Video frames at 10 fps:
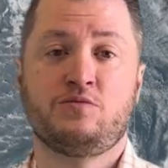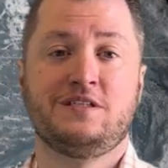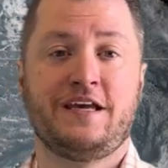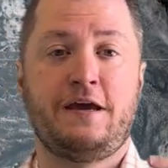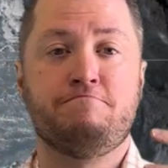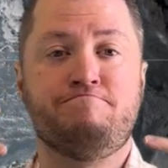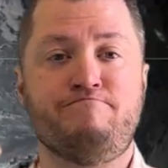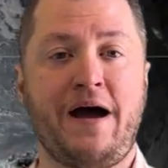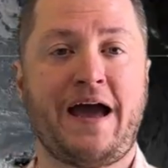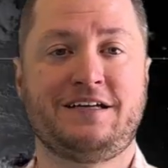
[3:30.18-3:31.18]
was a
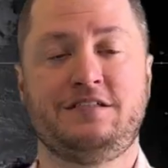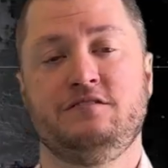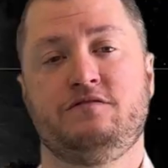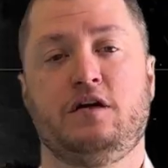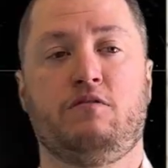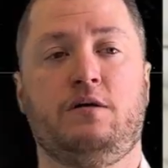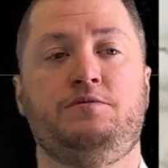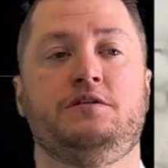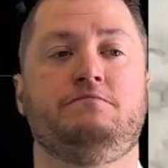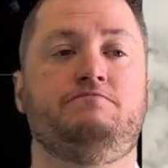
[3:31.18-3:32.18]
massive
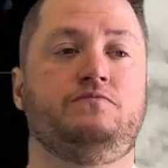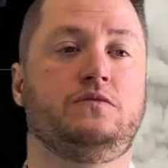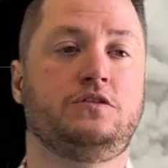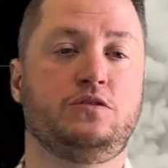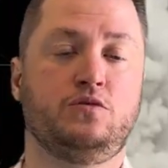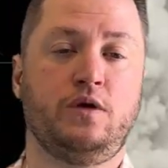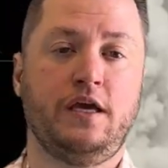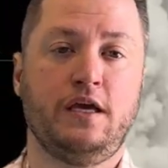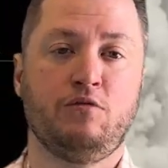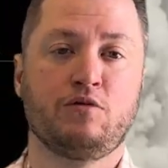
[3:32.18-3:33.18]
eruption. So
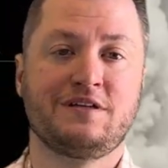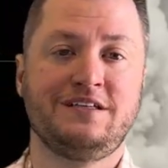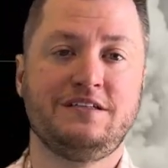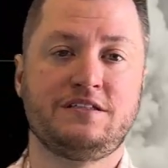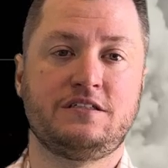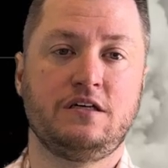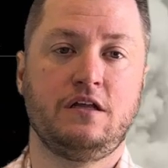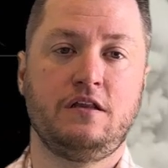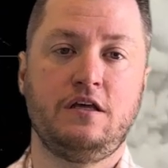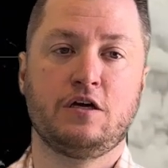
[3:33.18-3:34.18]
it released the